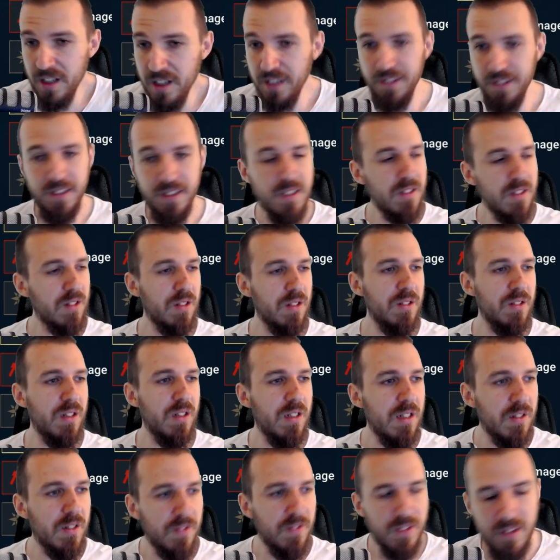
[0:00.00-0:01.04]
That's good
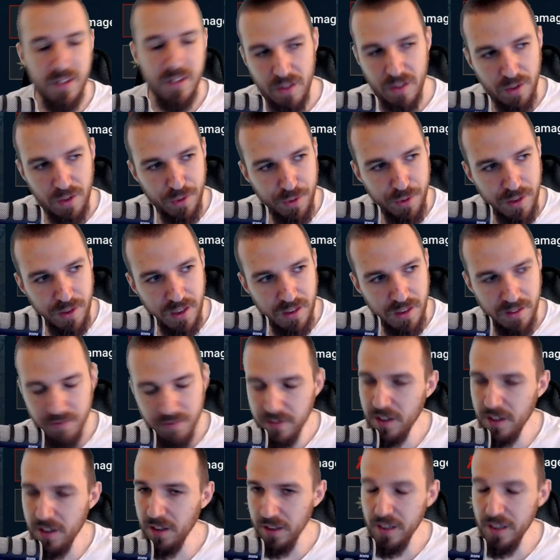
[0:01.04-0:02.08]
enough. That's all you need,
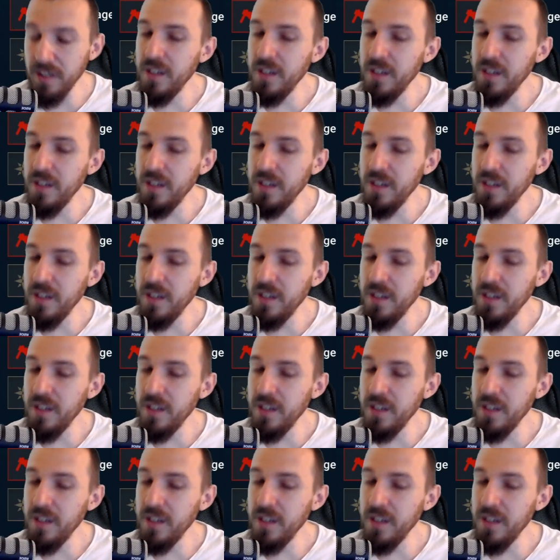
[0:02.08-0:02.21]
really.